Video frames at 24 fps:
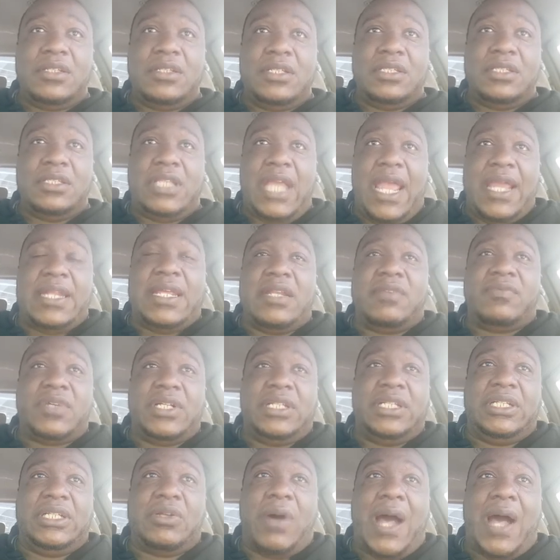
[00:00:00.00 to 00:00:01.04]
they didn't
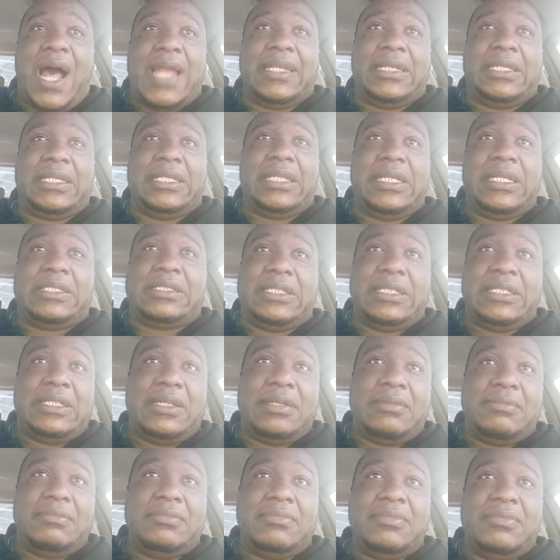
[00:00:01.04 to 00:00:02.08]
really know how to get to
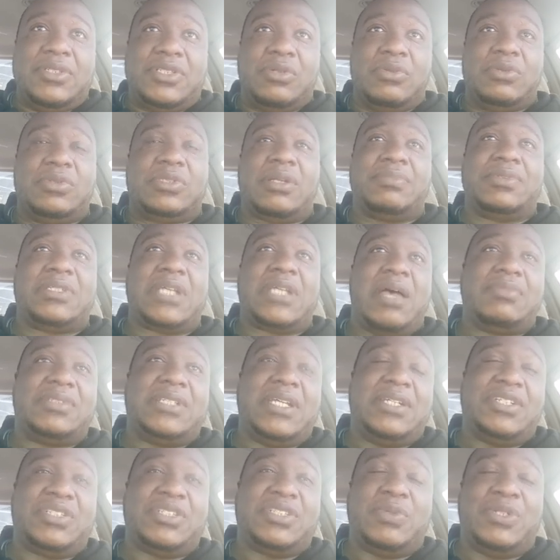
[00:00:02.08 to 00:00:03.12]
them, so sometimes they
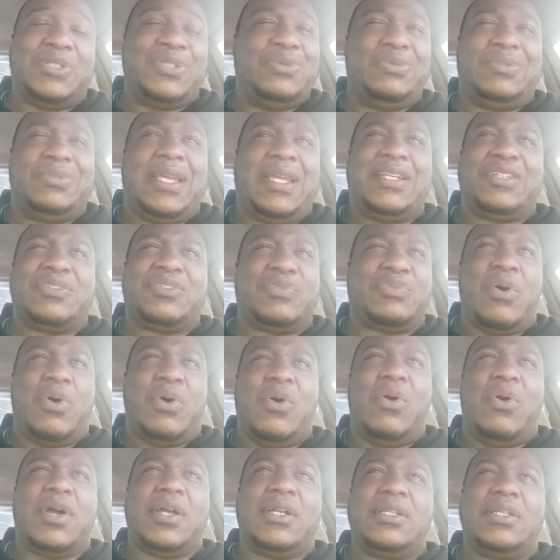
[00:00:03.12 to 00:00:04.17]
just would do things
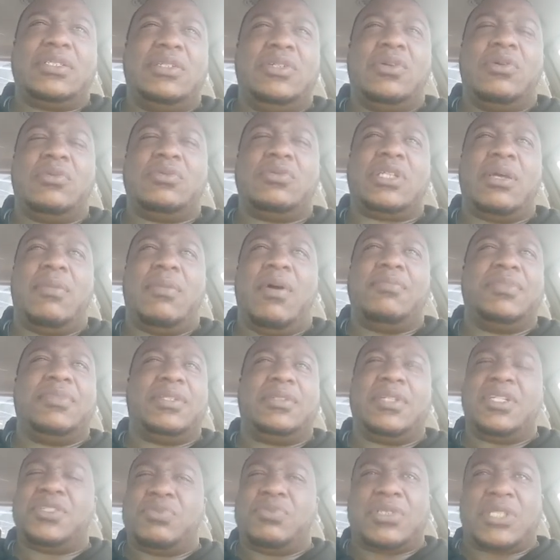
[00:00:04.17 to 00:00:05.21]
wrong. So, some of them
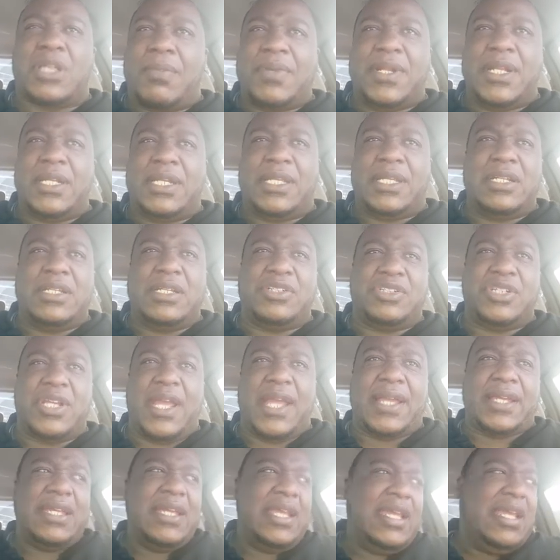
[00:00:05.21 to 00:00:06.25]
just was coming in to get a check,
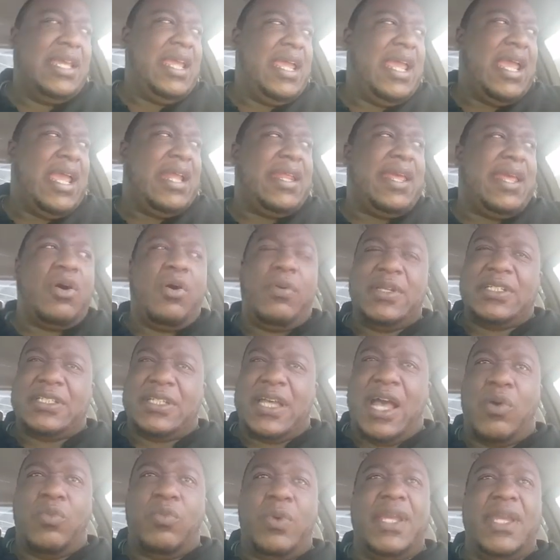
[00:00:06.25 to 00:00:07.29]
and they always
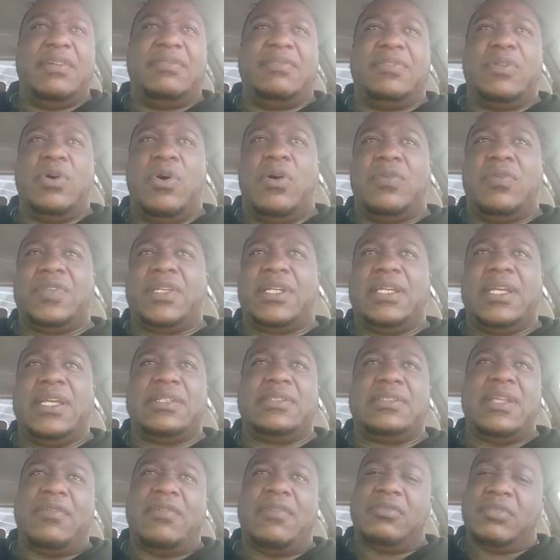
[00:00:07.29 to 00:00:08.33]
got waved off. The kids
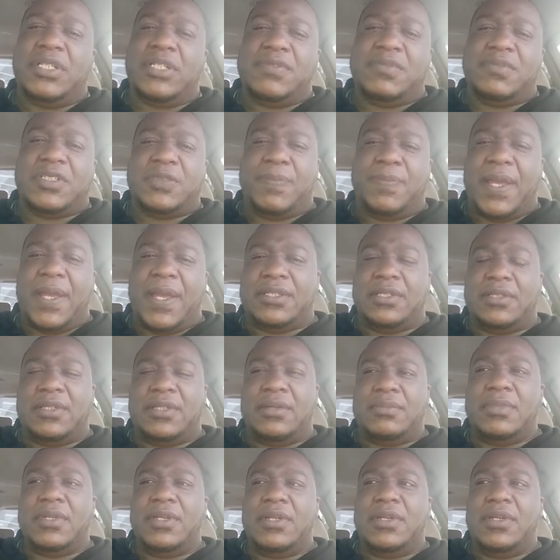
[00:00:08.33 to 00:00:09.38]
never really respected
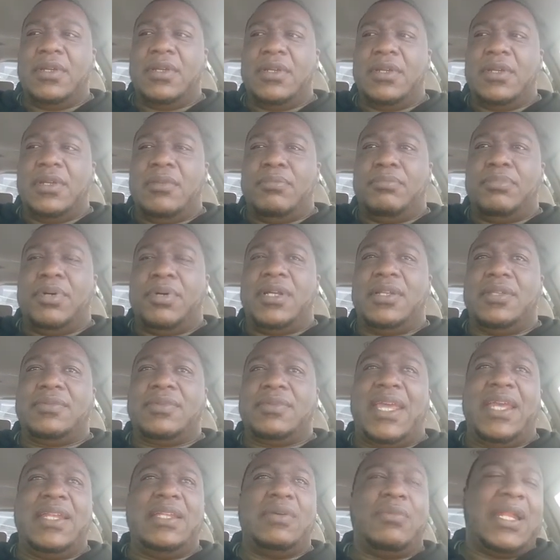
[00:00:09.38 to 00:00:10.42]
them. But
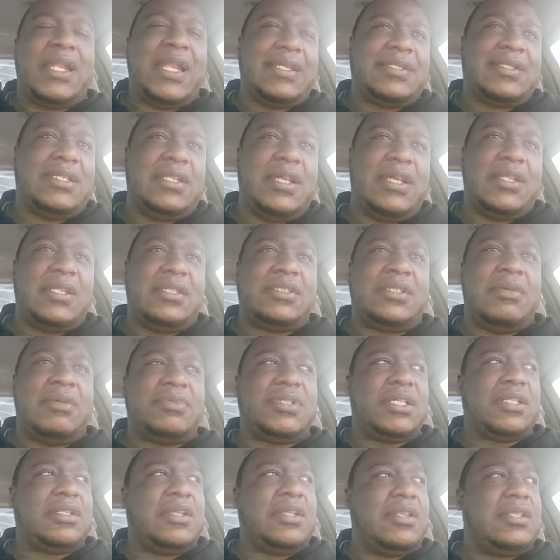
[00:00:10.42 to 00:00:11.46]
anyway, that's another
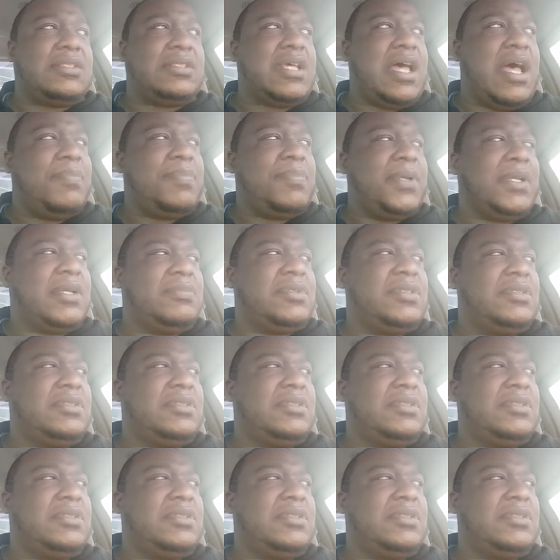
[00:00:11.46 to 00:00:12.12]
subject, another topic. And